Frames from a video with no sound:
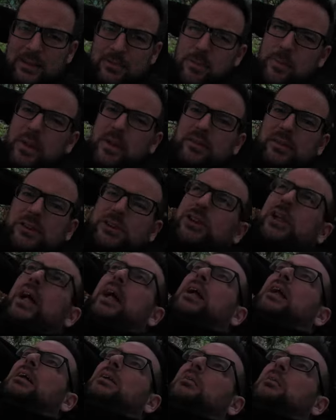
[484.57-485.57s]
I'll have a bit of a
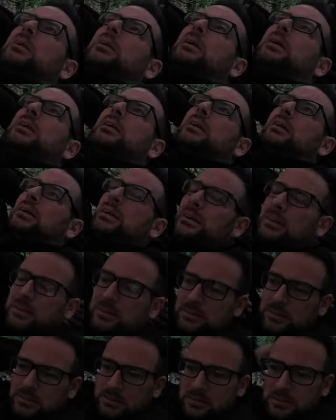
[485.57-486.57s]
check when I
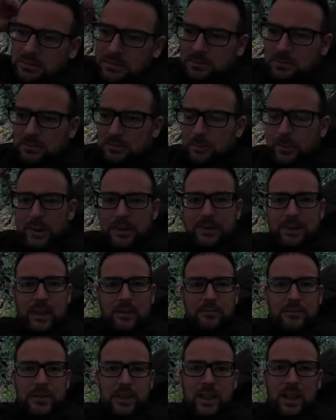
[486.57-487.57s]
bed
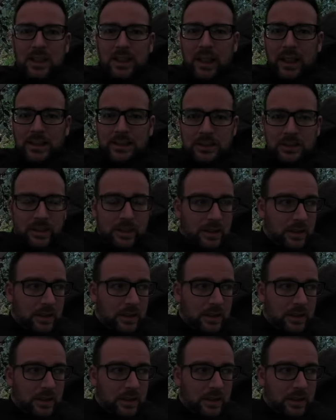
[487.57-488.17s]
down for the night later, I